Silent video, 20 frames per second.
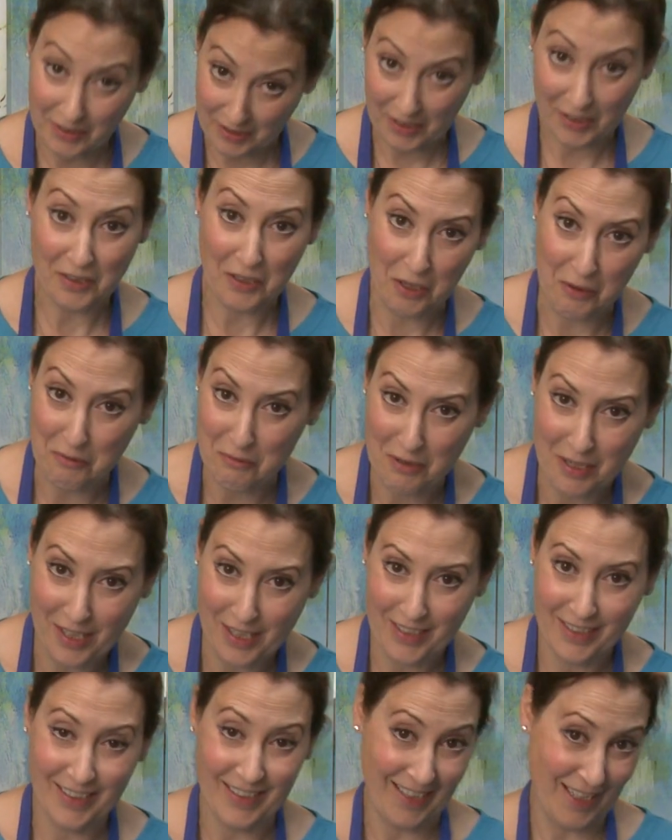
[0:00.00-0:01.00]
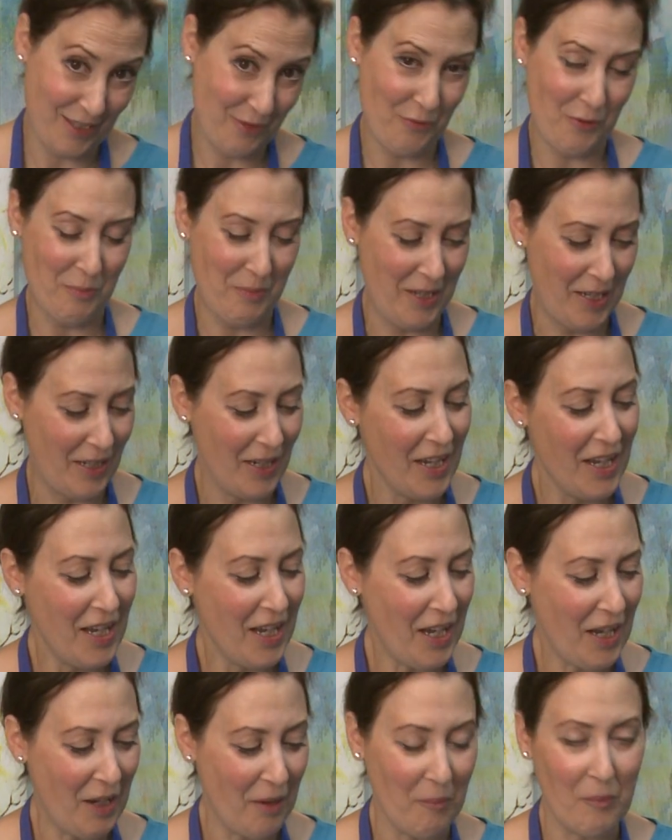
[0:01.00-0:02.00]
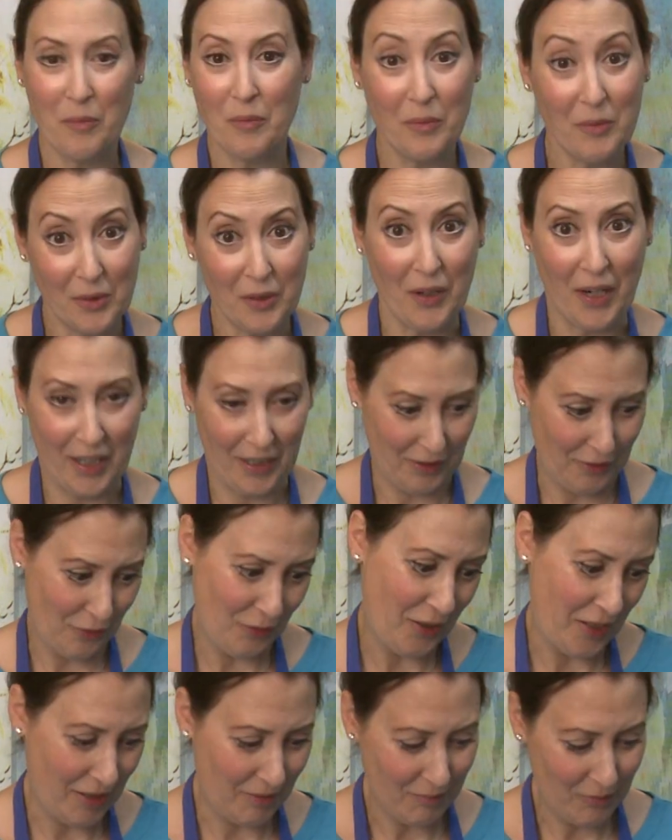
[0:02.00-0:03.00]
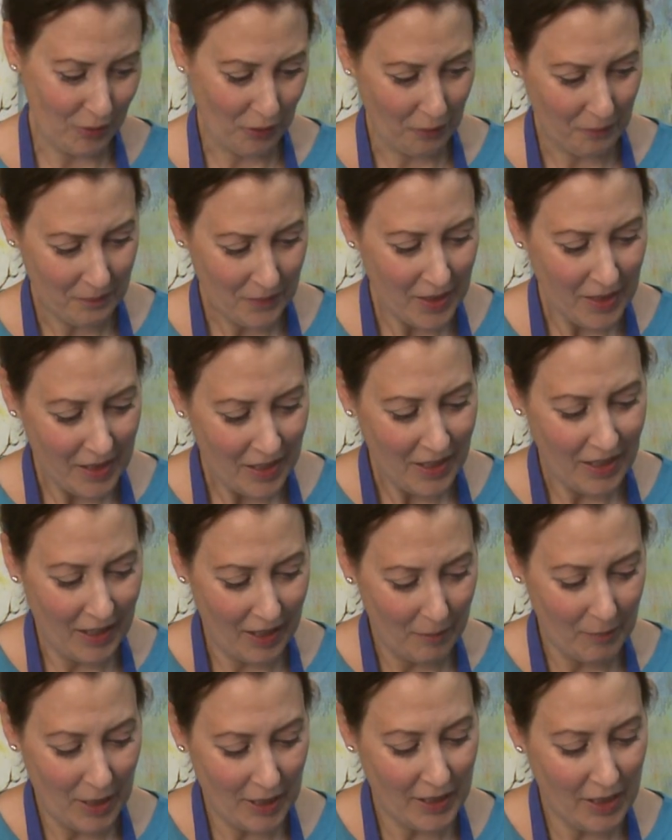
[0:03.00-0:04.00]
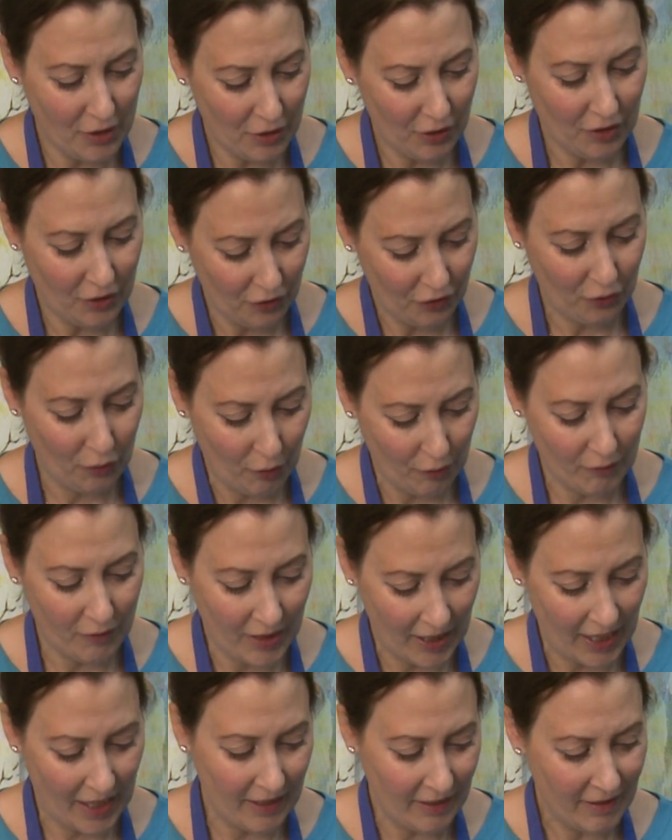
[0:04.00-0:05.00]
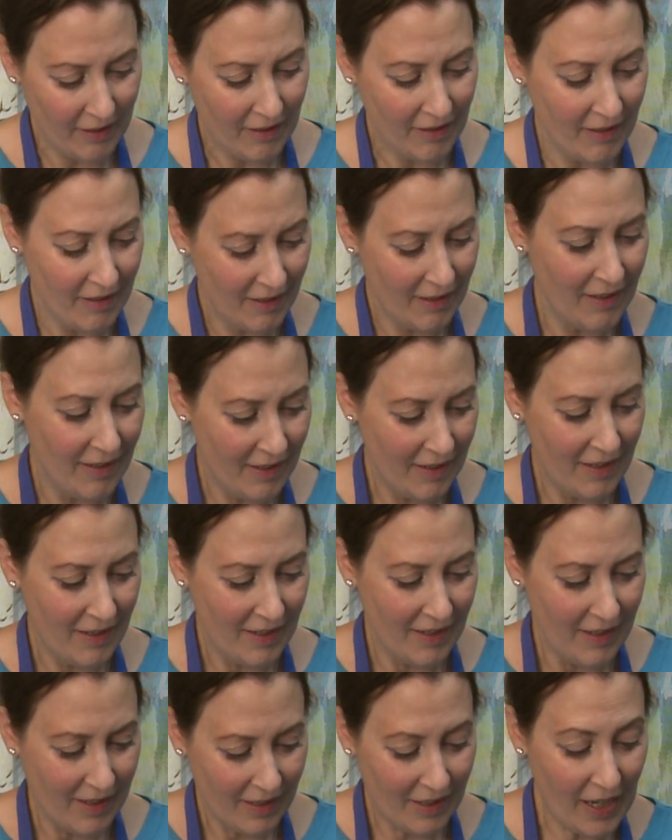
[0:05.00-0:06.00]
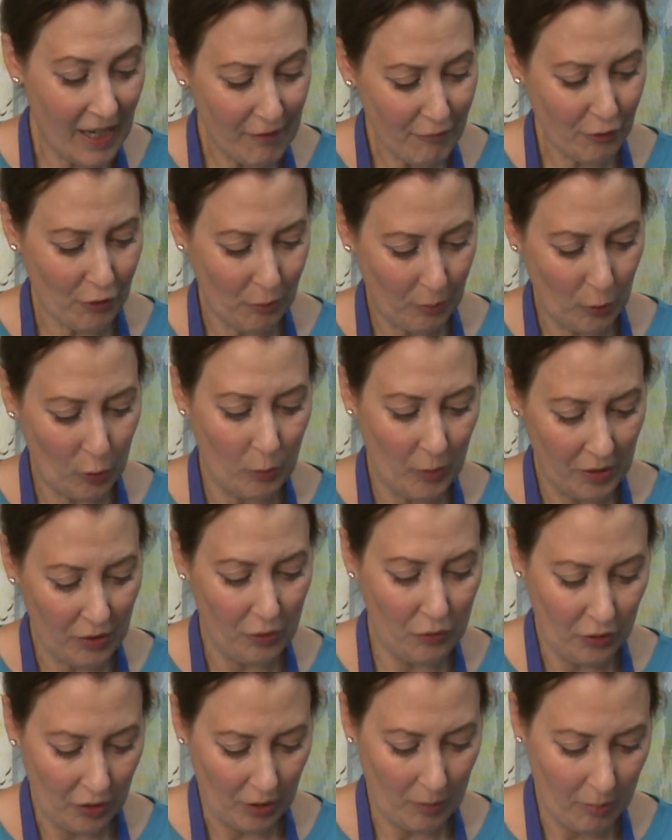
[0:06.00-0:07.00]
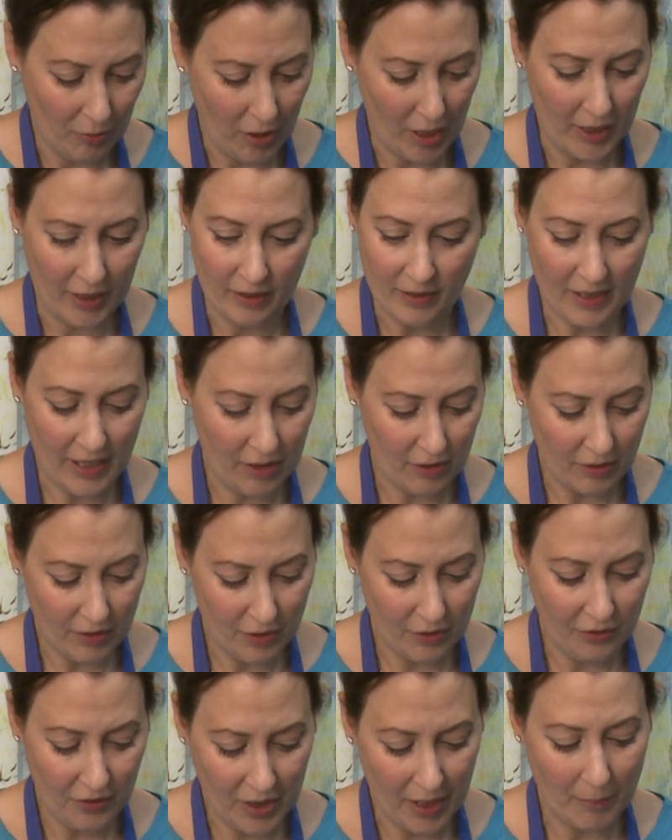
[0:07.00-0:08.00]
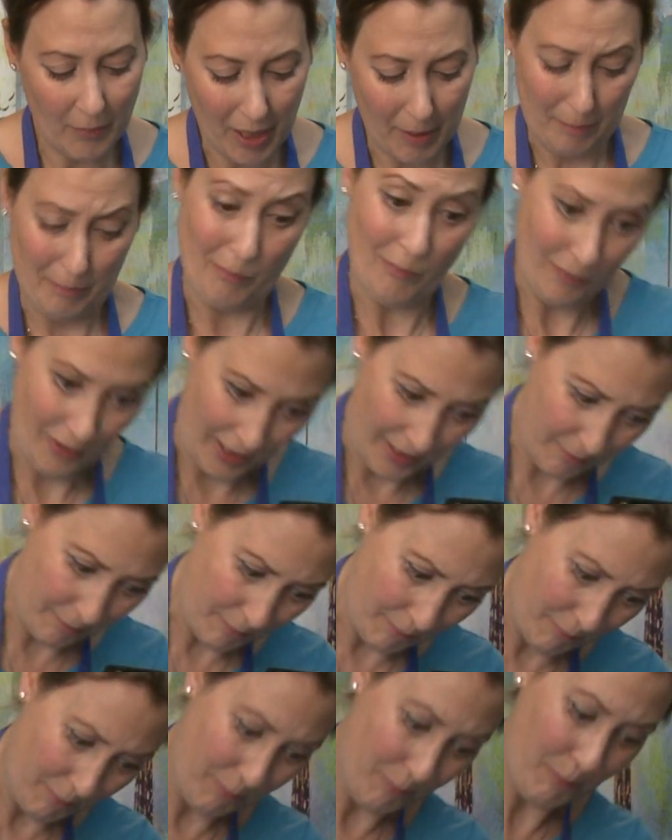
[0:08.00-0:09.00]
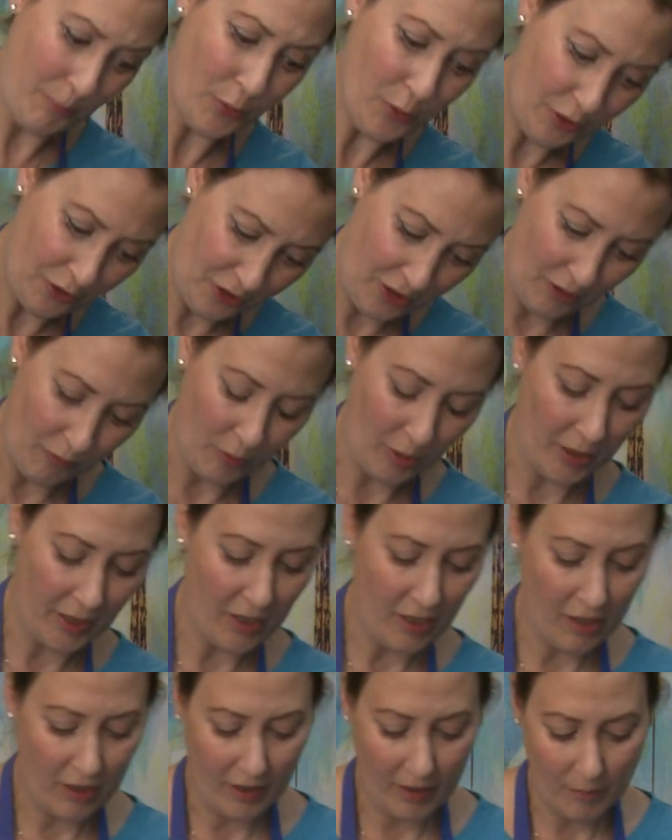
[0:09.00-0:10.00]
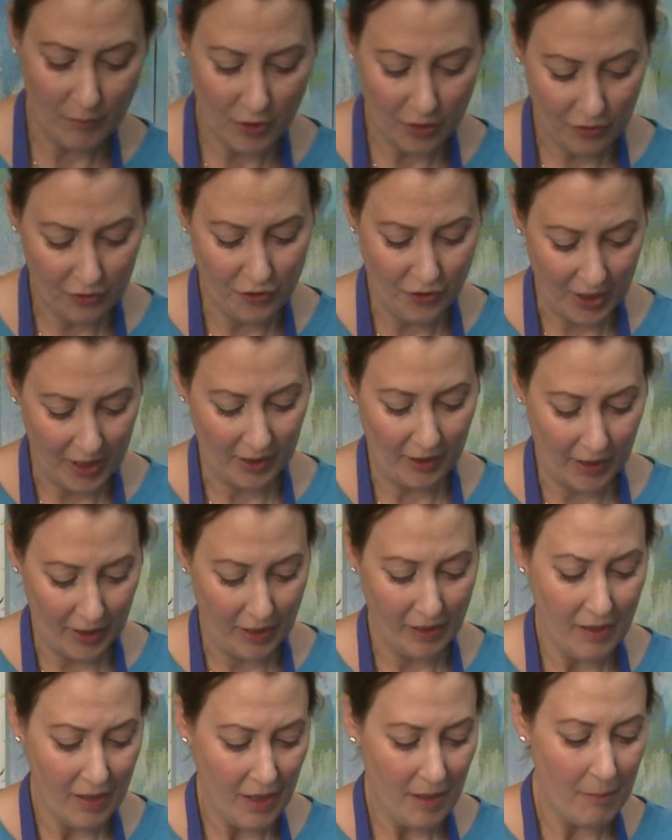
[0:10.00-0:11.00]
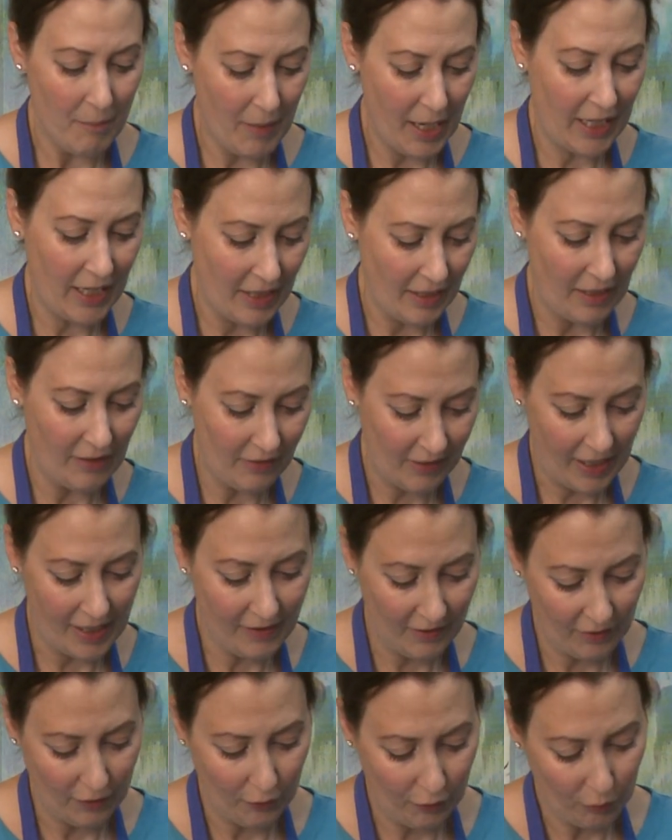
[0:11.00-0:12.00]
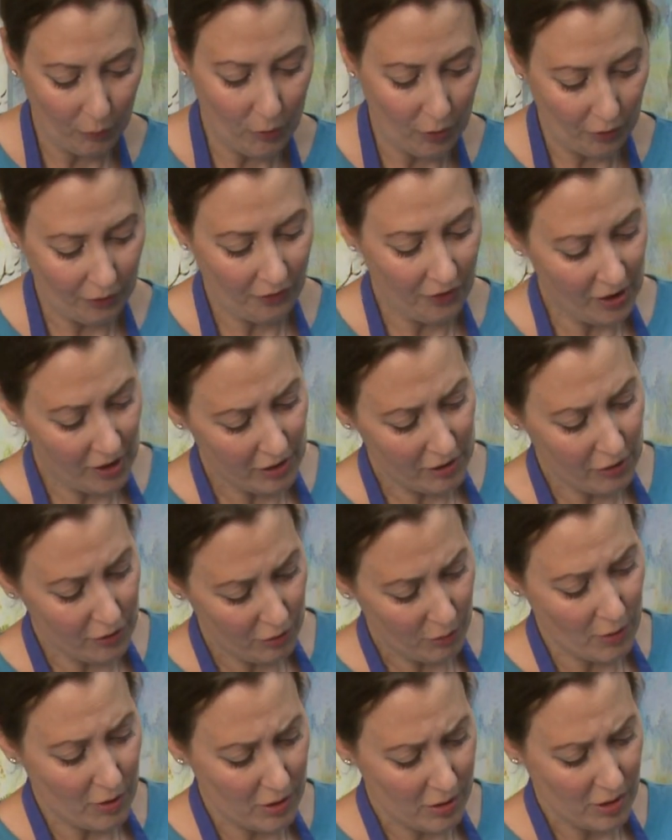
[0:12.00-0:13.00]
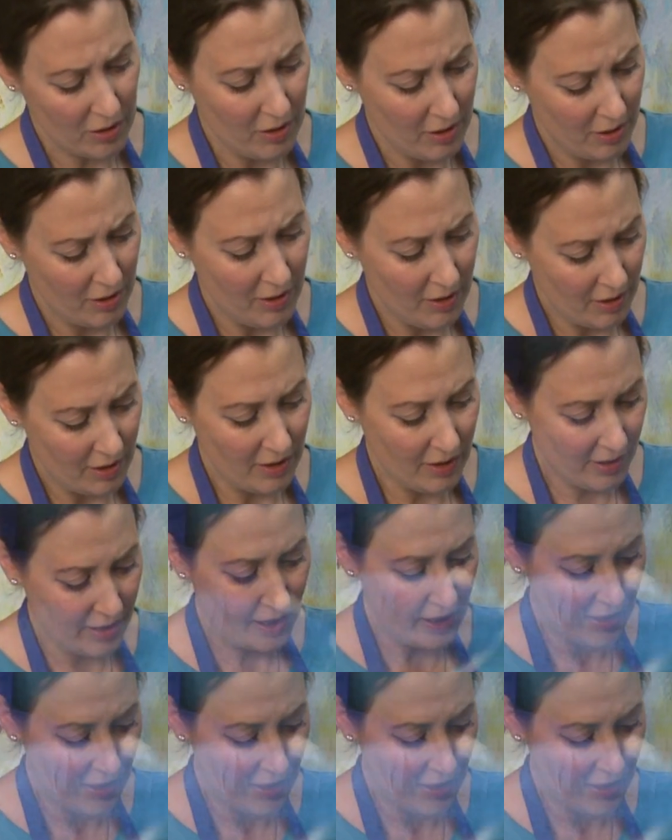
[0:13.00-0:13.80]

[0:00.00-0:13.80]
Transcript: did go wrong, gosh forbid, you're not going to see it. So, and then you can sort of get comfortable with using a product. Now, you see, I'm not like pushing really hard. I'm just gently making these nice little swirls. See the little swirls? Isn't that